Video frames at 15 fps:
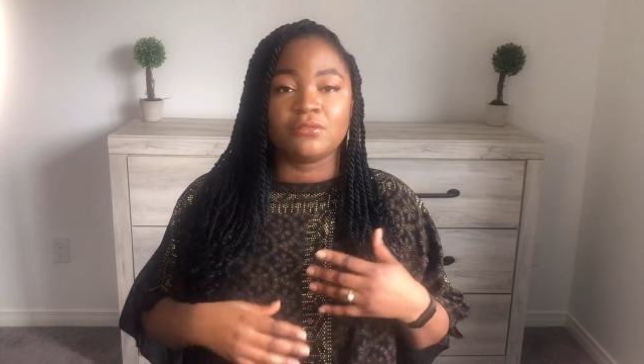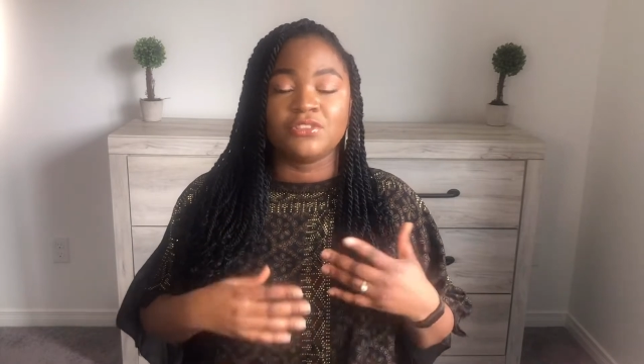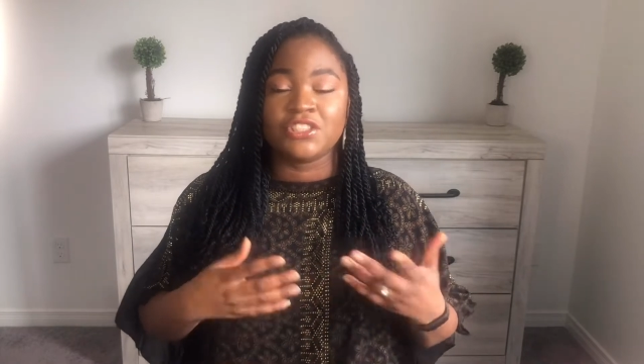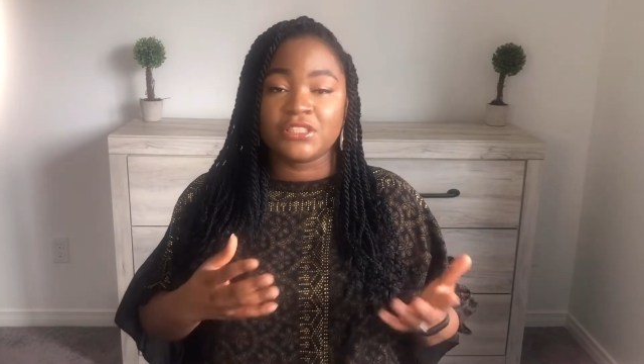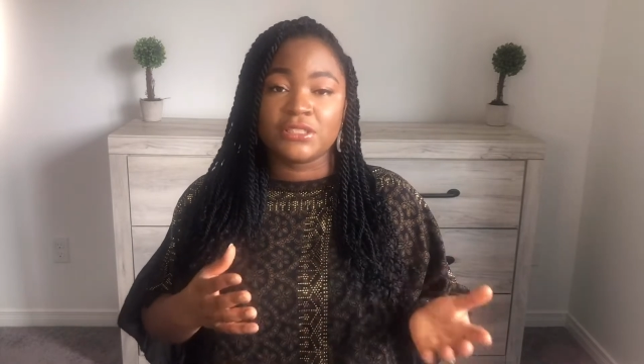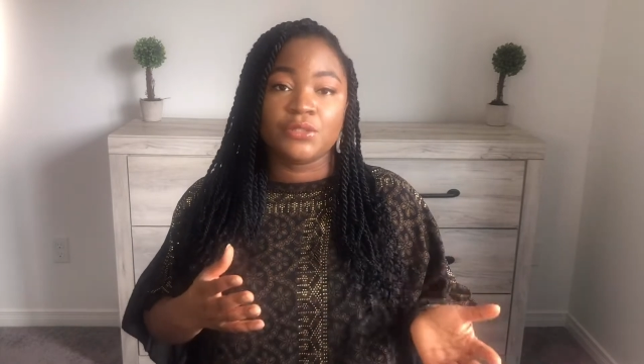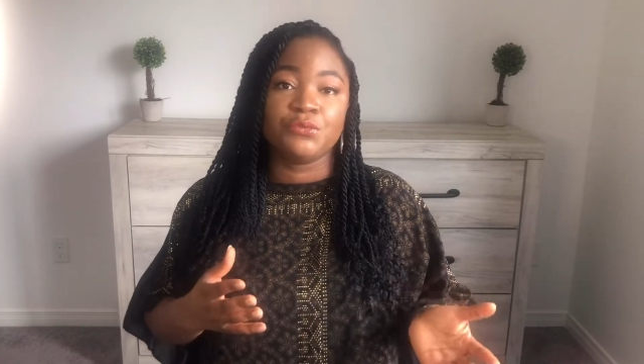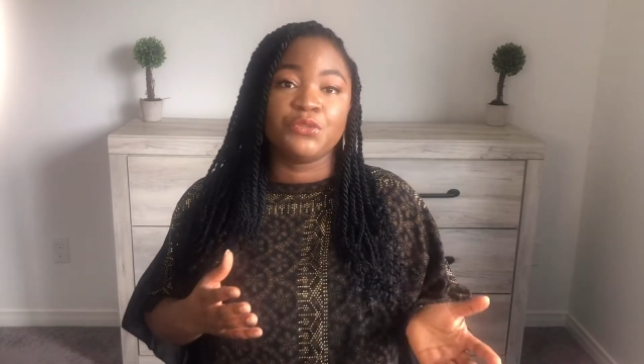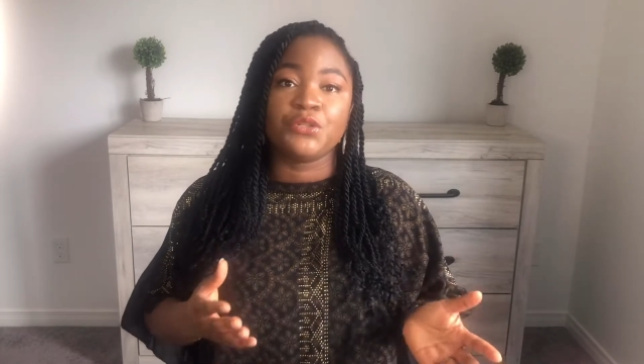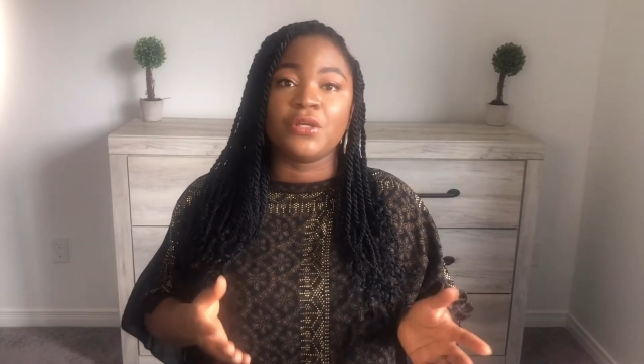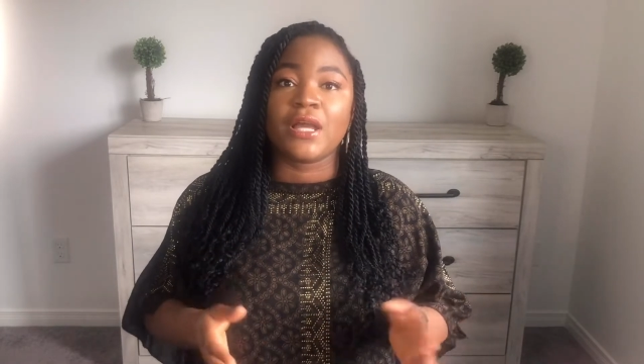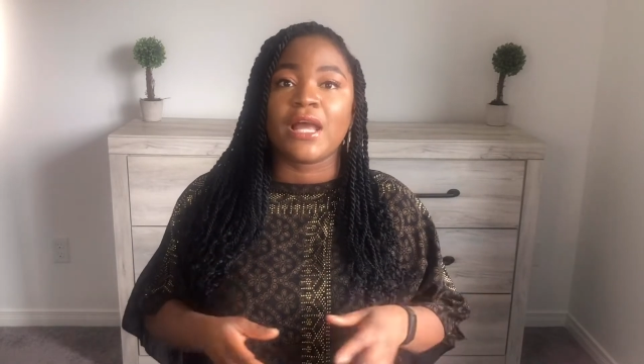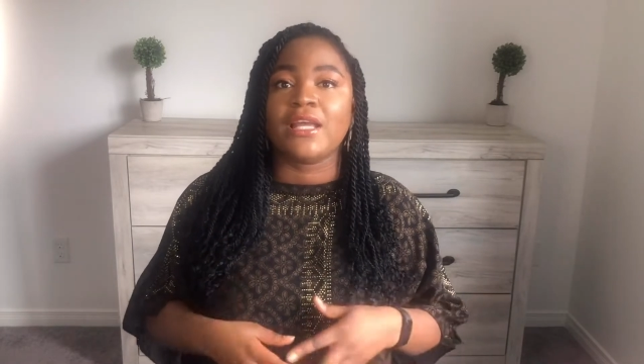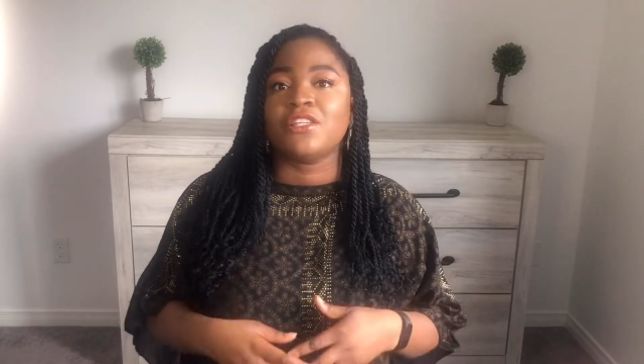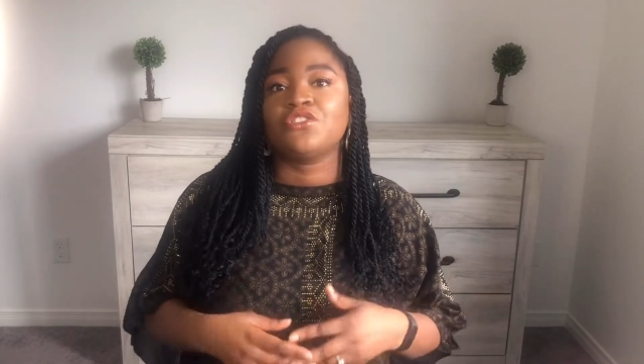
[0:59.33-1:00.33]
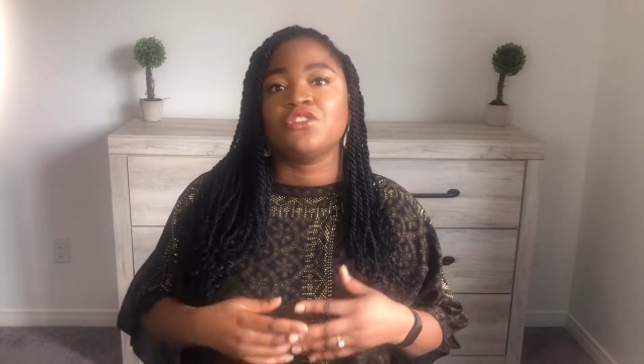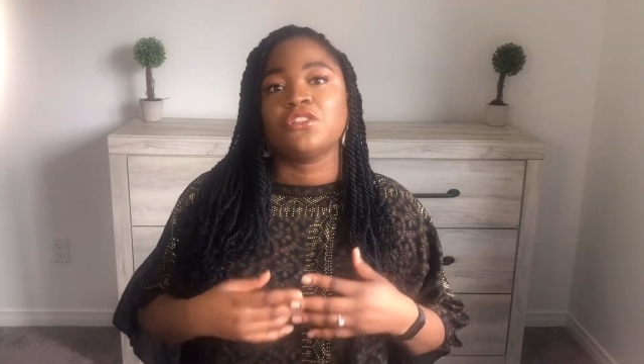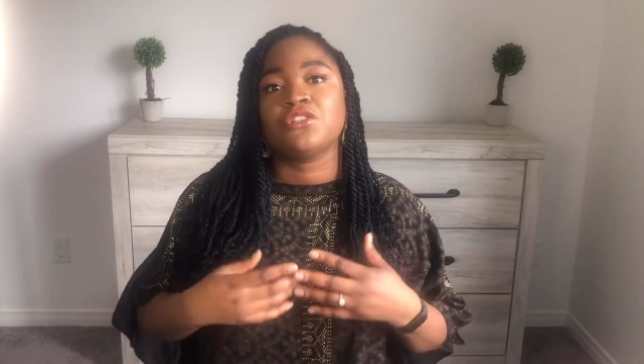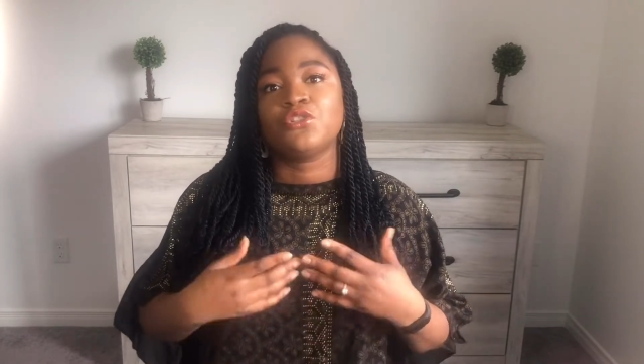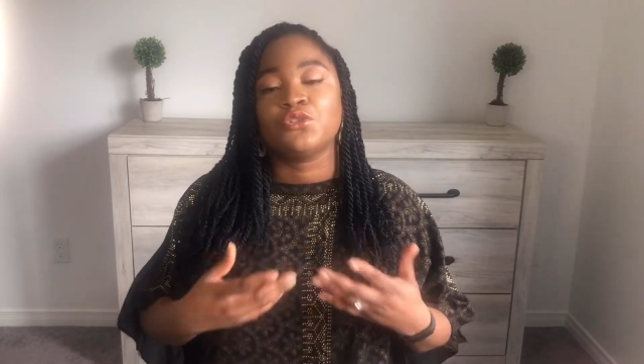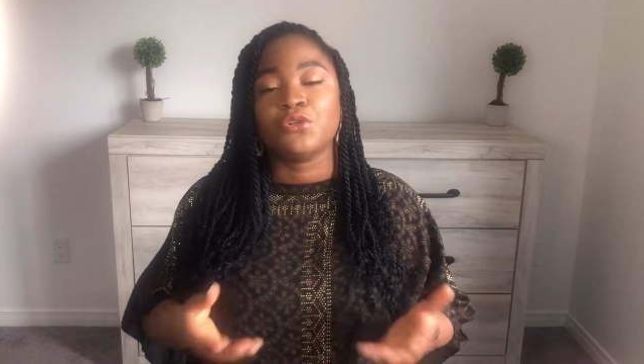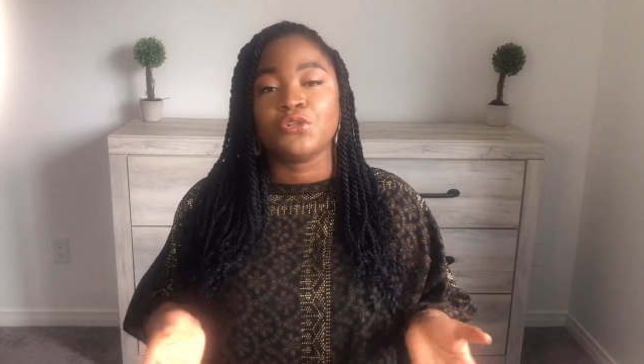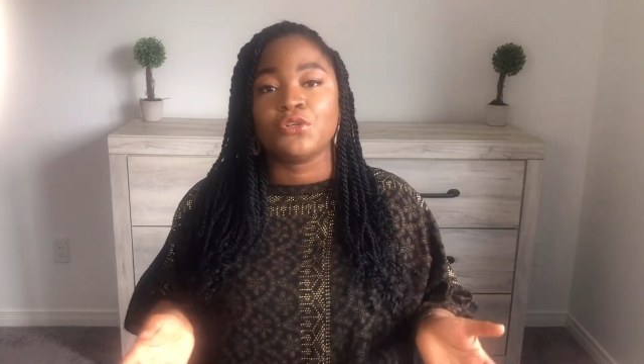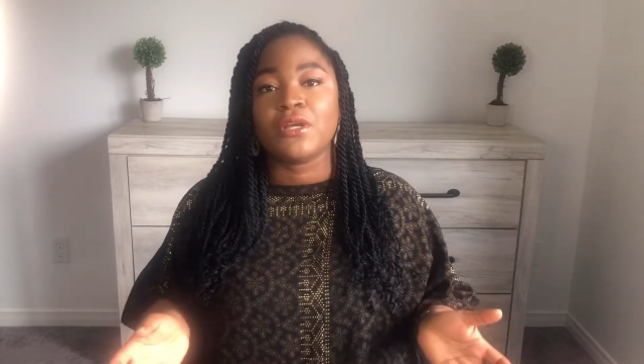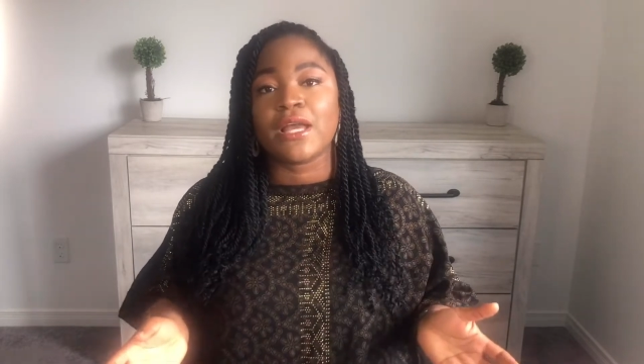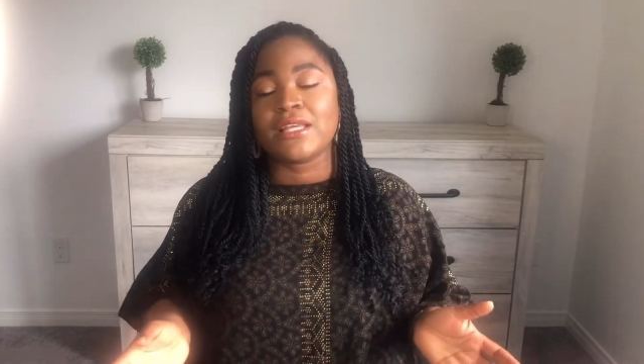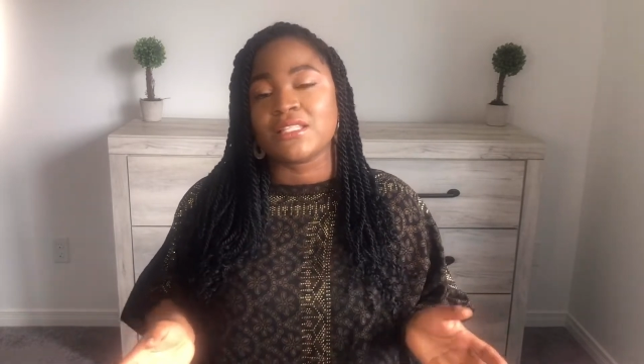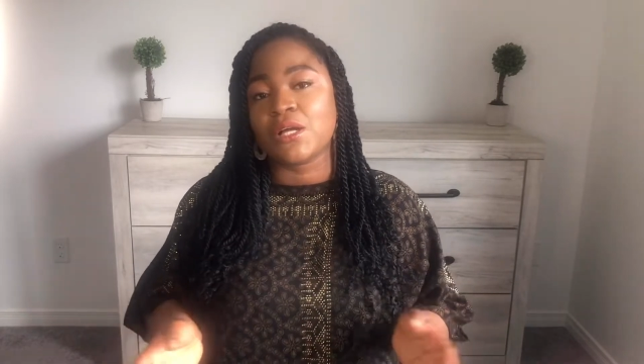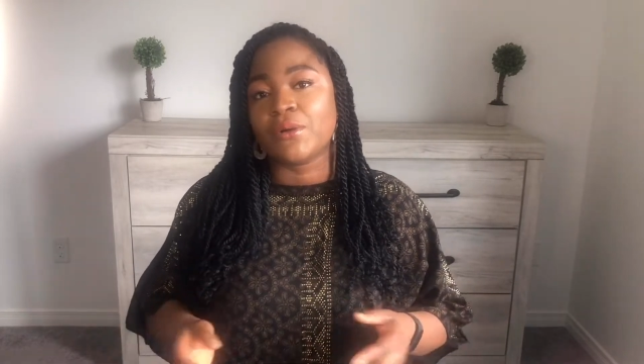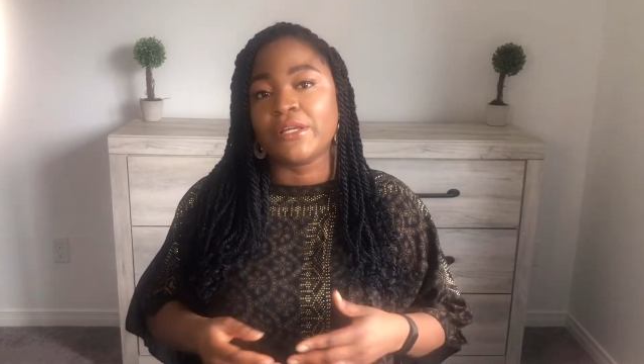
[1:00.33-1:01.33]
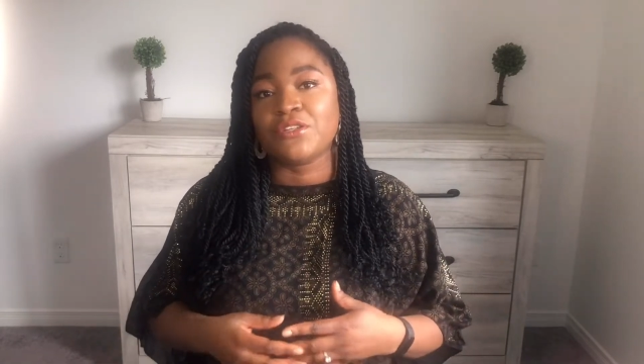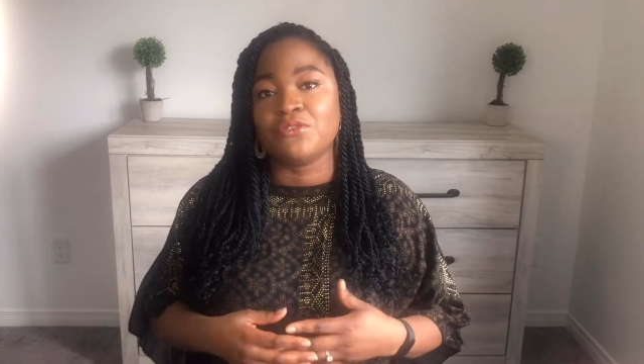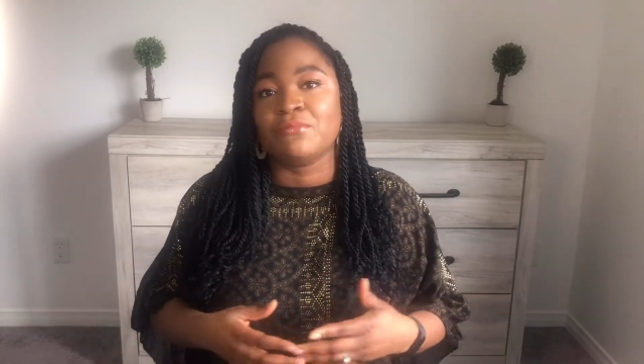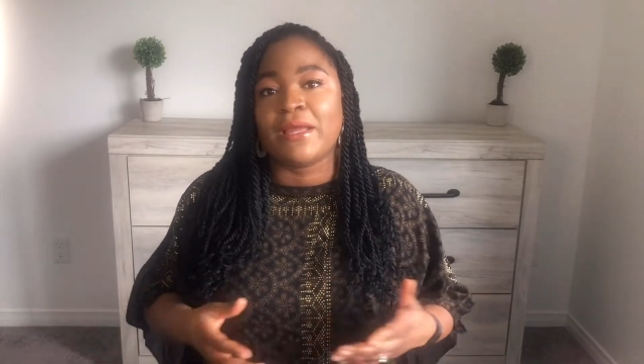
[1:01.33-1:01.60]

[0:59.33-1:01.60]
gisting with you guys, just showing you guys how I do my